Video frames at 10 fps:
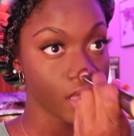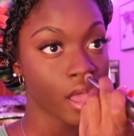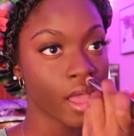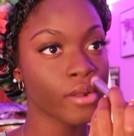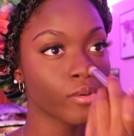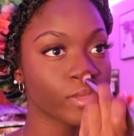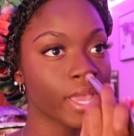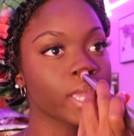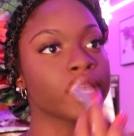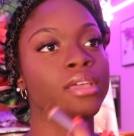I don't
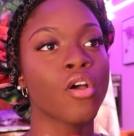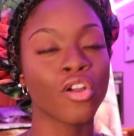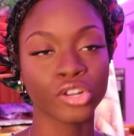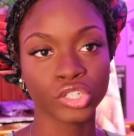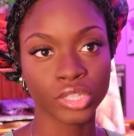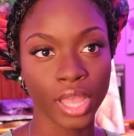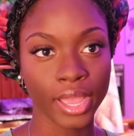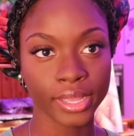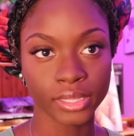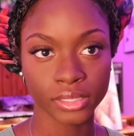like harsh
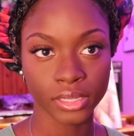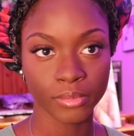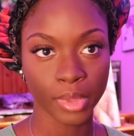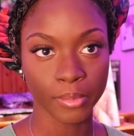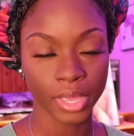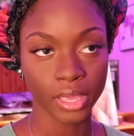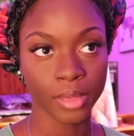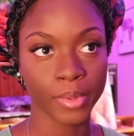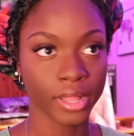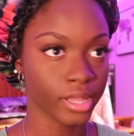lines in my
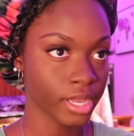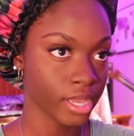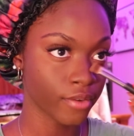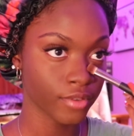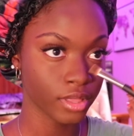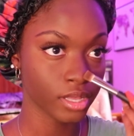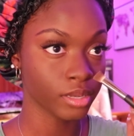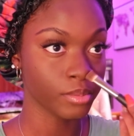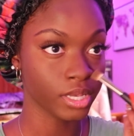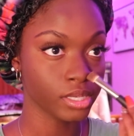makeup. I like everything to
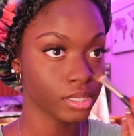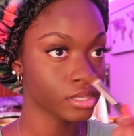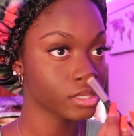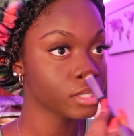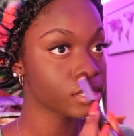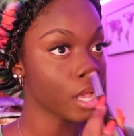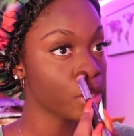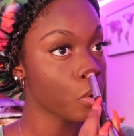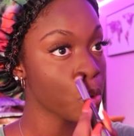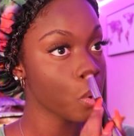be
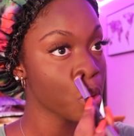subtle.